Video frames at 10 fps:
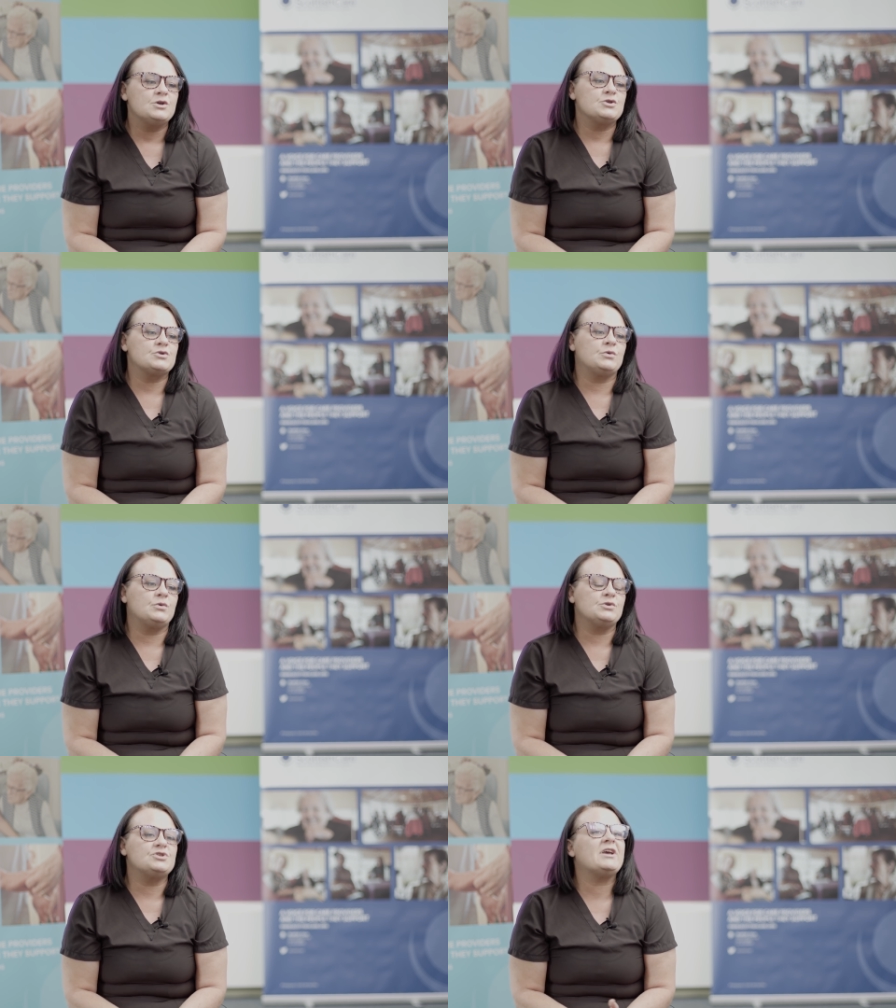
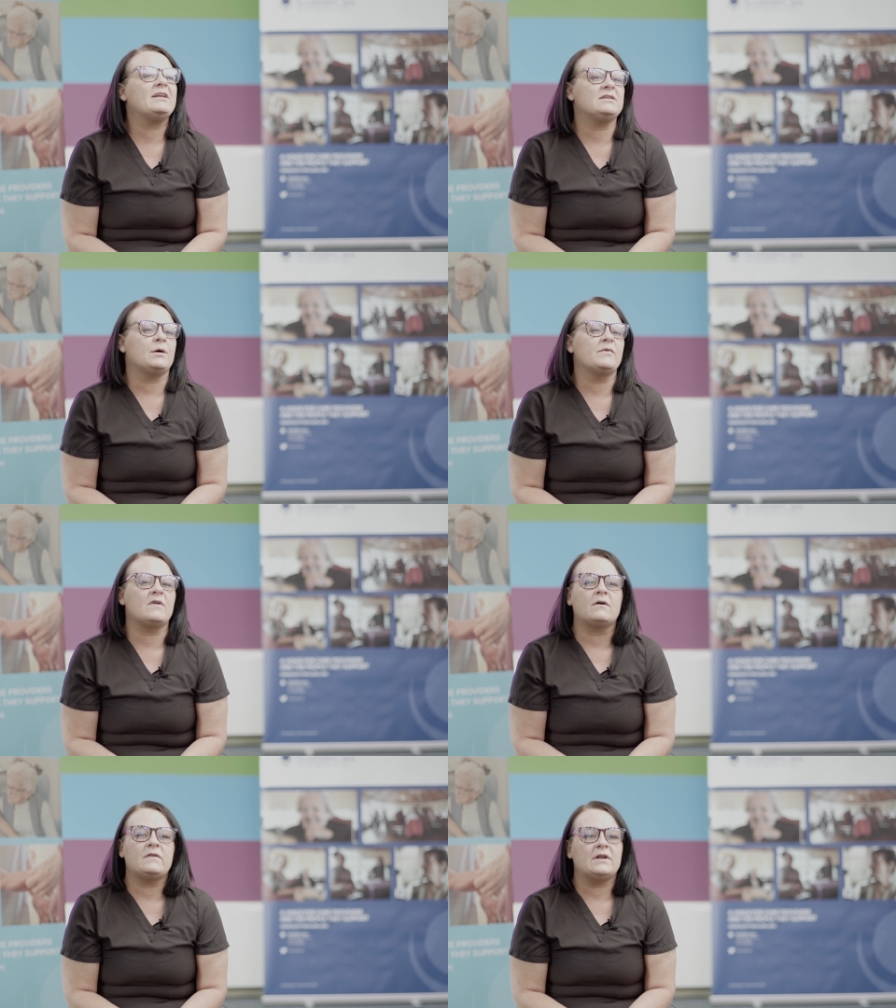So she ended up
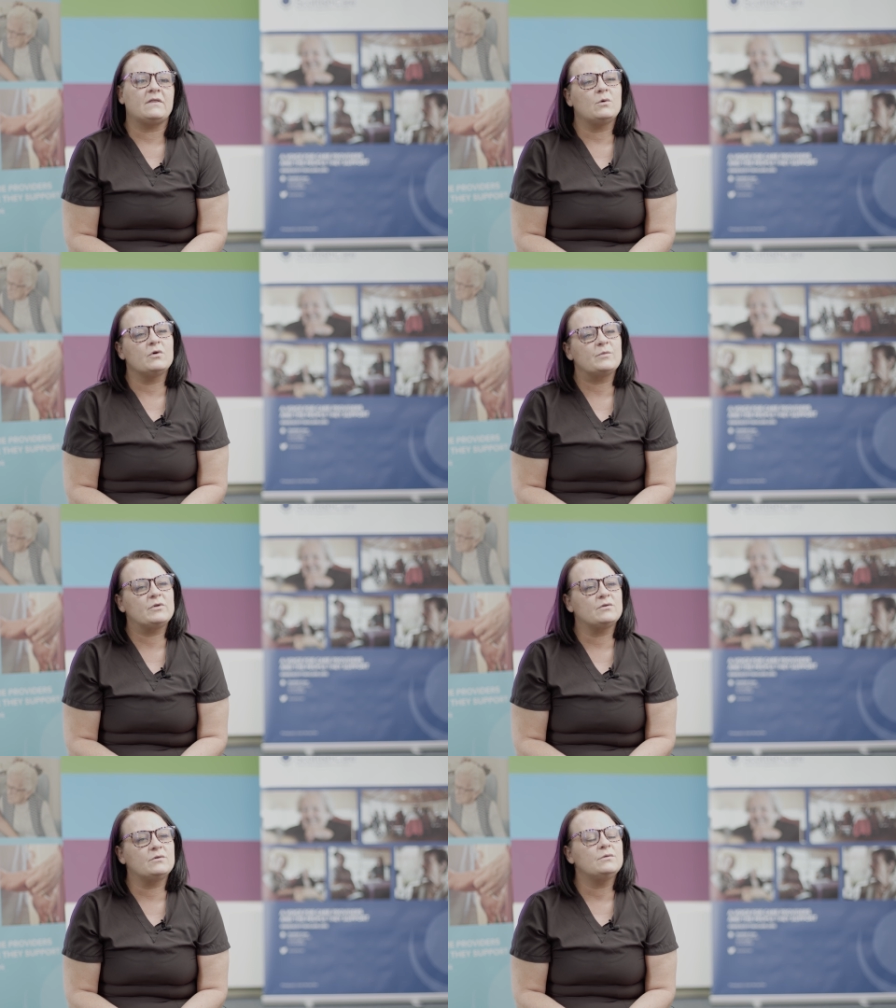stuck there in the
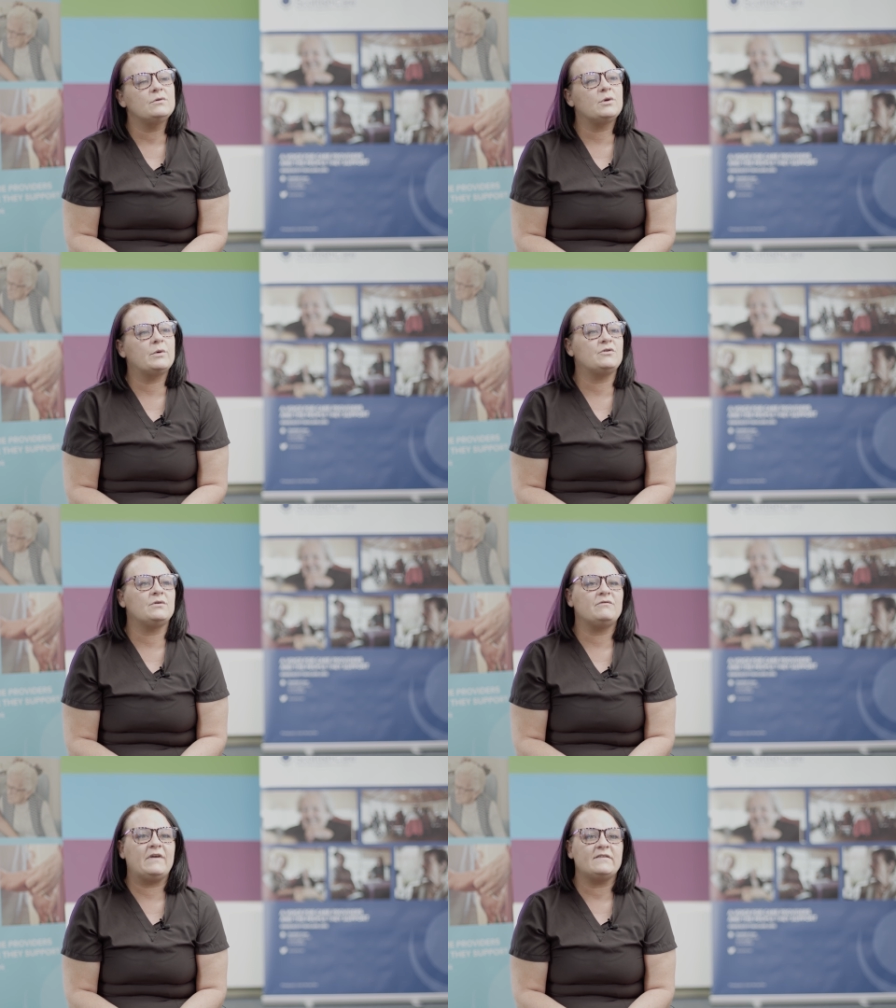hospital. They were
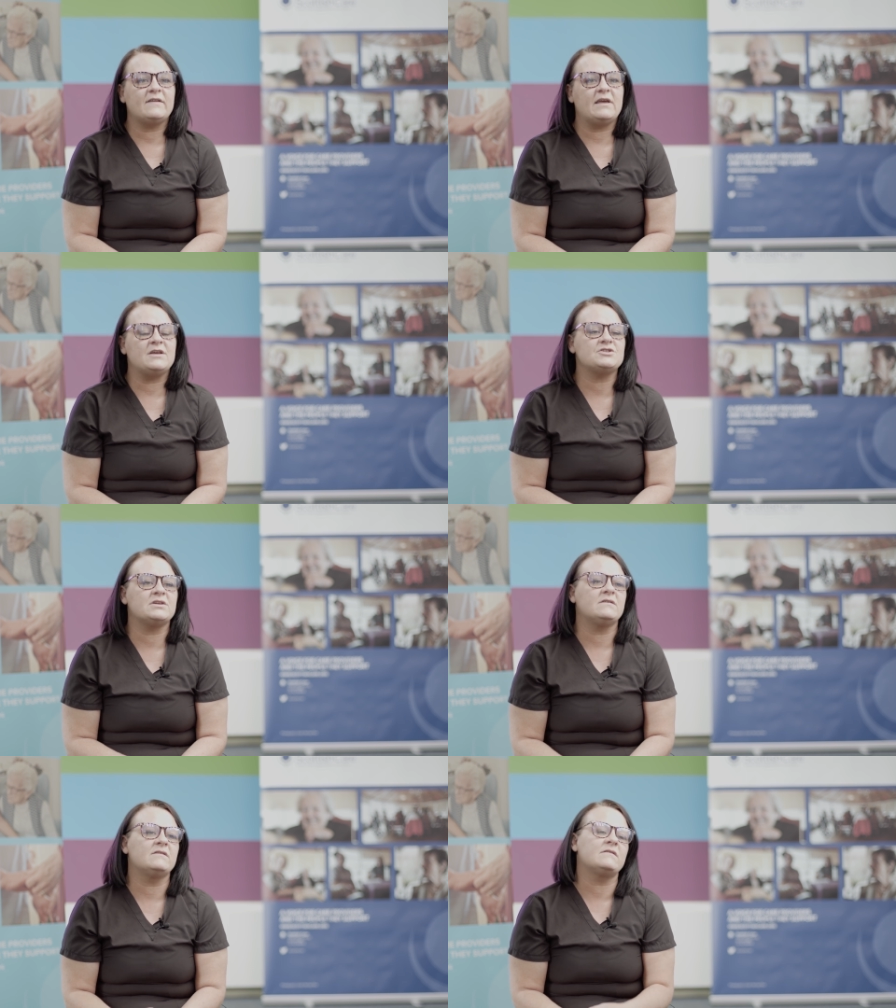doing
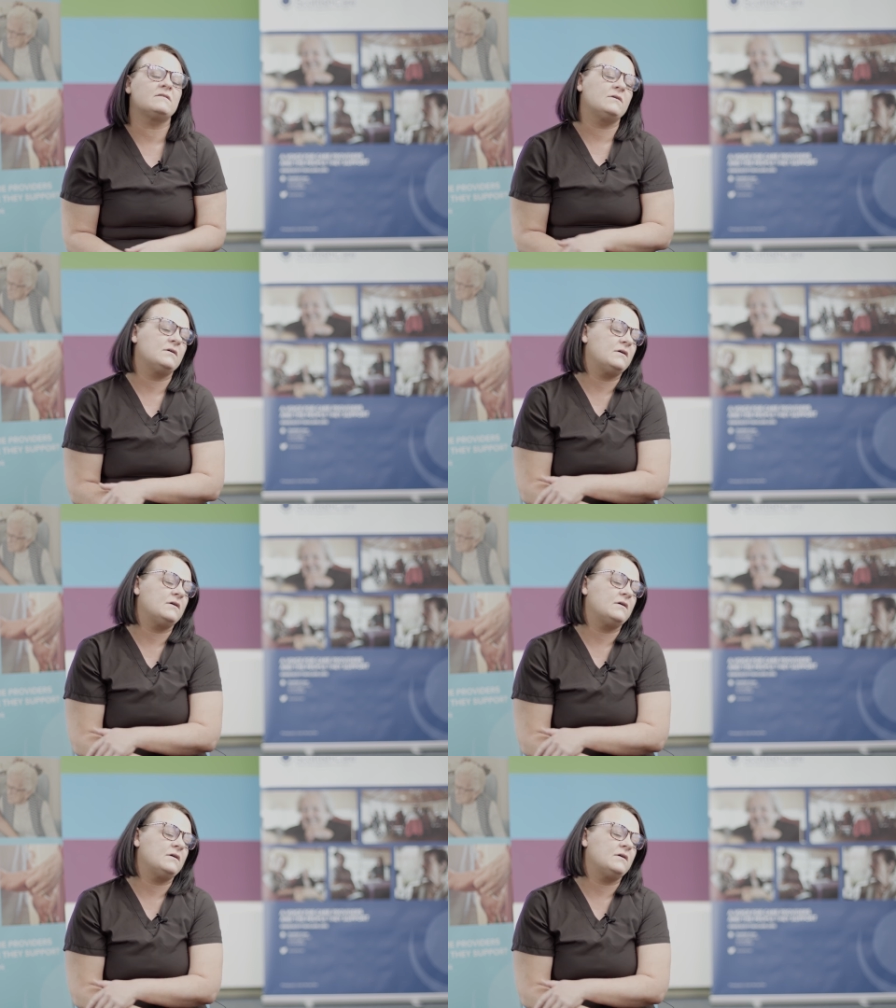investigations.